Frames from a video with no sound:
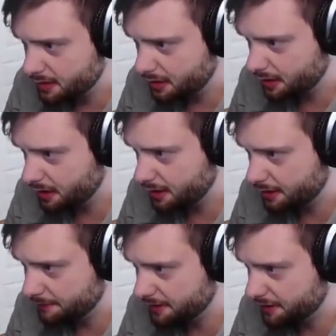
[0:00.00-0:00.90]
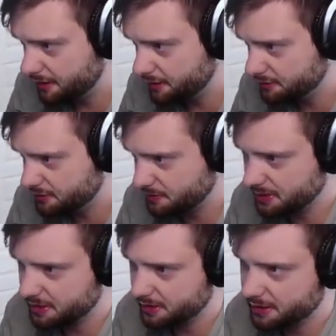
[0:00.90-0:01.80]
Those
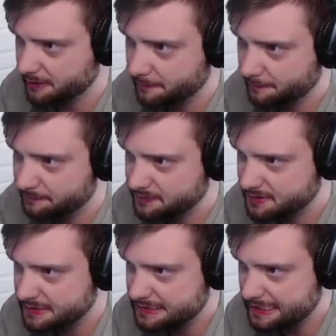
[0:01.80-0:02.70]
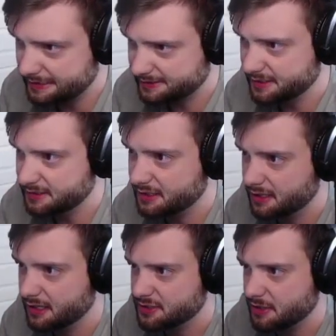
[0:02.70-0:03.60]
were decent. They're
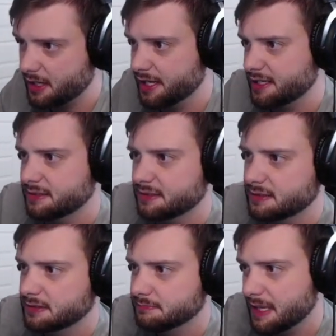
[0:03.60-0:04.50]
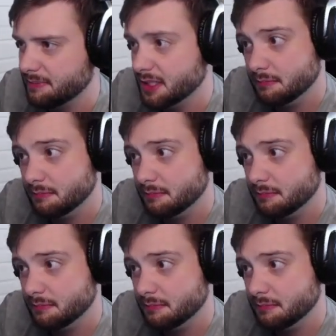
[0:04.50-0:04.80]
gonna strike. Maybe.